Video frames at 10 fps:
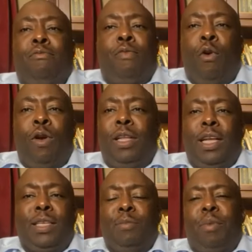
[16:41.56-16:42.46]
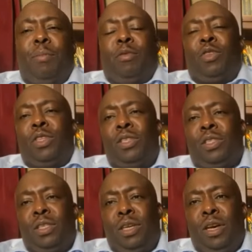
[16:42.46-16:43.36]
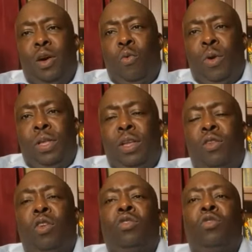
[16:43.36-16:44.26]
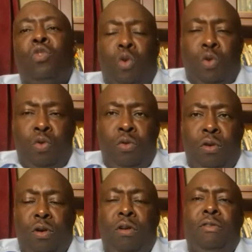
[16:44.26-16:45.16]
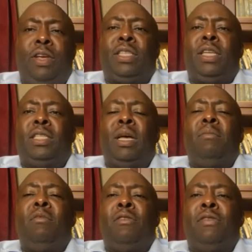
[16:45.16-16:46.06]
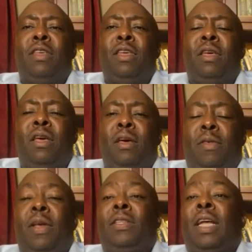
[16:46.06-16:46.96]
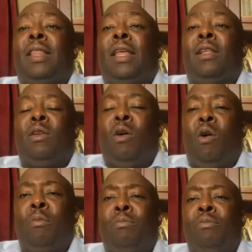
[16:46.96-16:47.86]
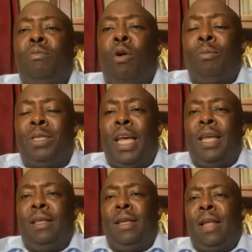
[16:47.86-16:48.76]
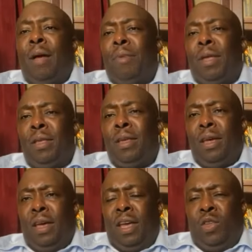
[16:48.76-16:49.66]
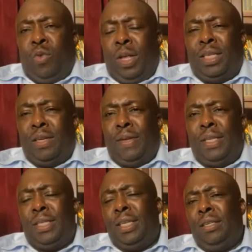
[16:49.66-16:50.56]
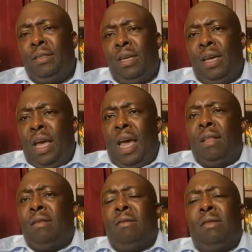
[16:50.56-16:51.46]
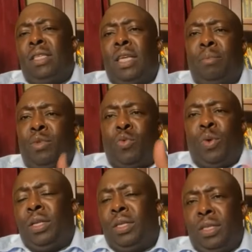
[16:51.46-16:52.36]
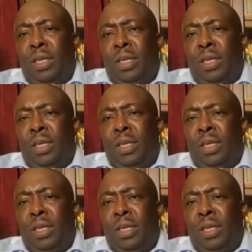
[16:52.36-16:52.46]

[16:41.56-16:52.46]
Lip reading: for all intents and purposes, we did not know, obviously, some of the things that then obtained and happened in 2017 and the subsequent